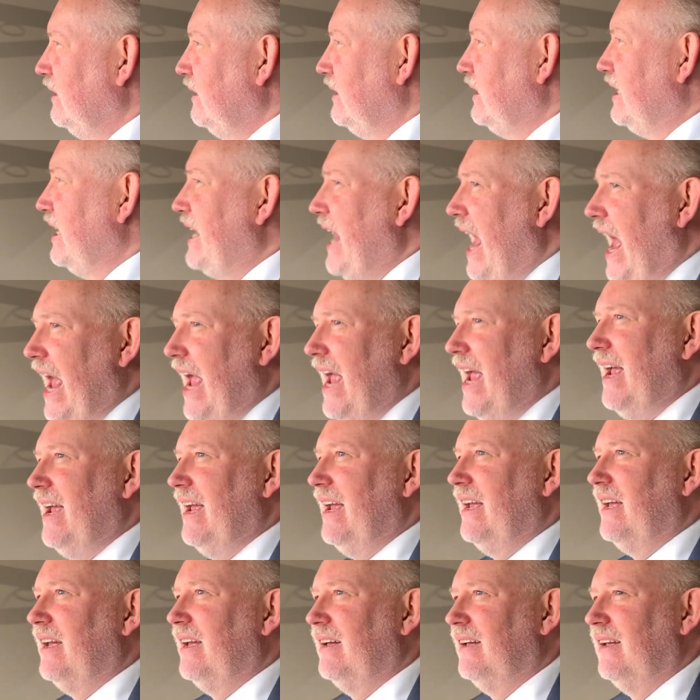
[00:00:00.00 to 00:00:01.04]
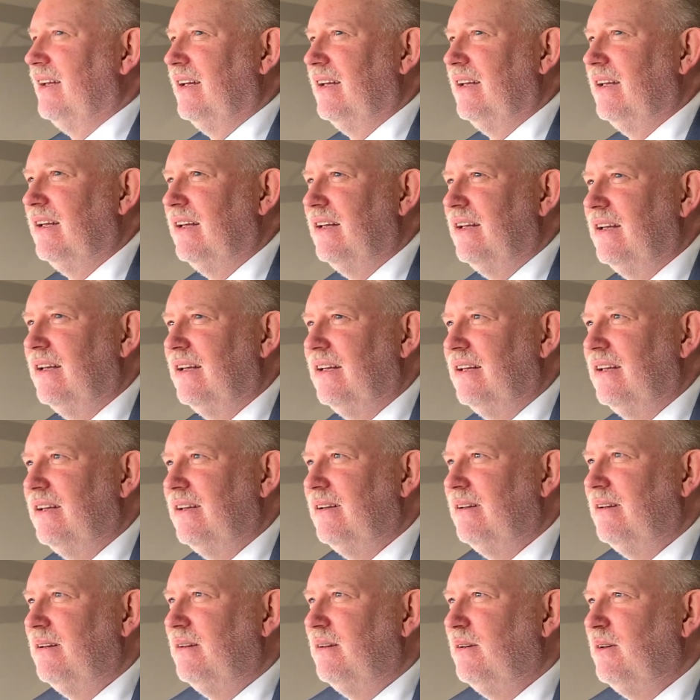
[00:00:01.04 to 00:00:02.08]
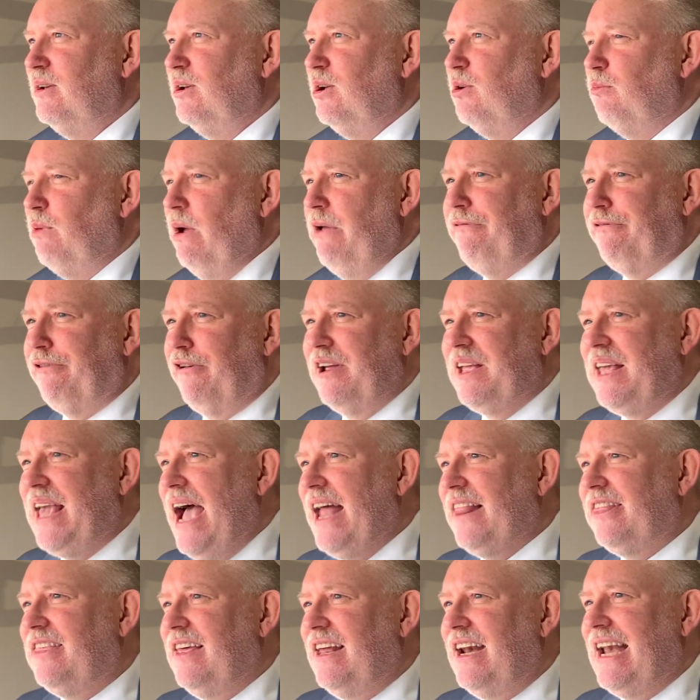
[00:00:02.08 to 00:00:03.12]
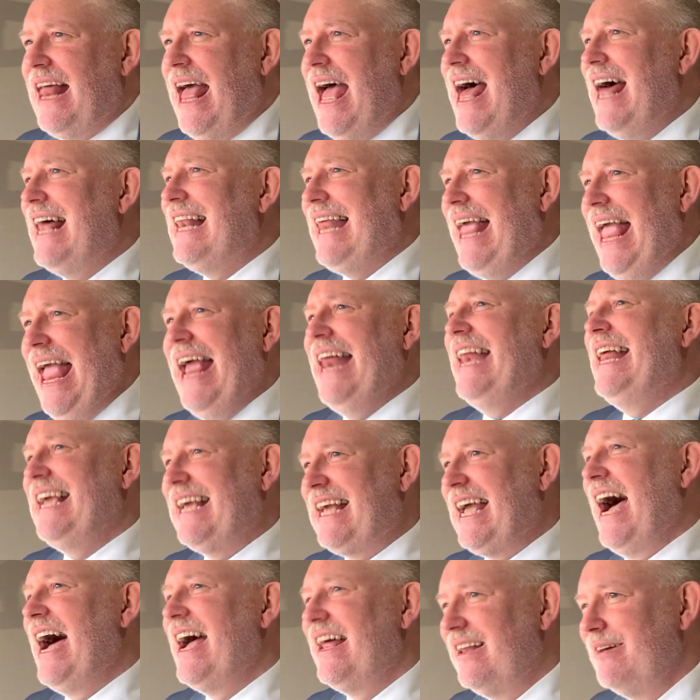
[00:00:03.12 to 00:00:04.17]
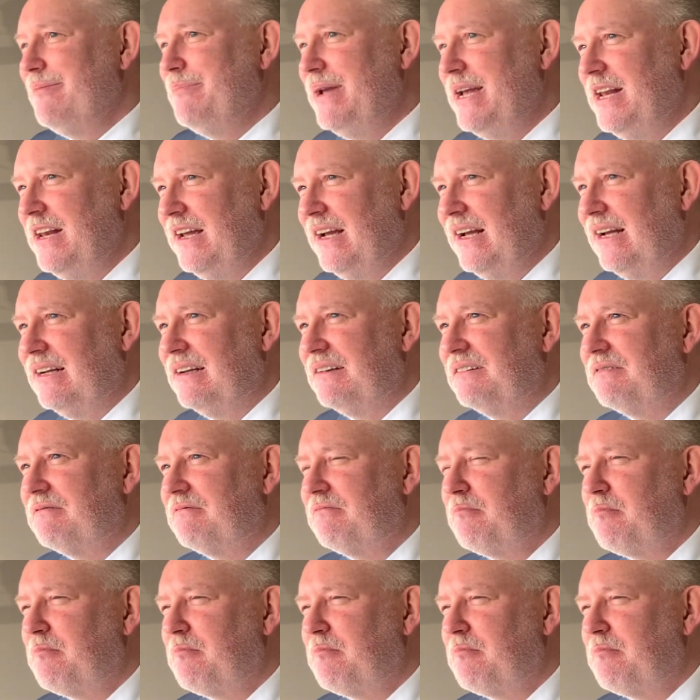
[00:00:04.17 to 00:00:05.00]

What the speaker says: Today, we forget that it had any kind of meaning.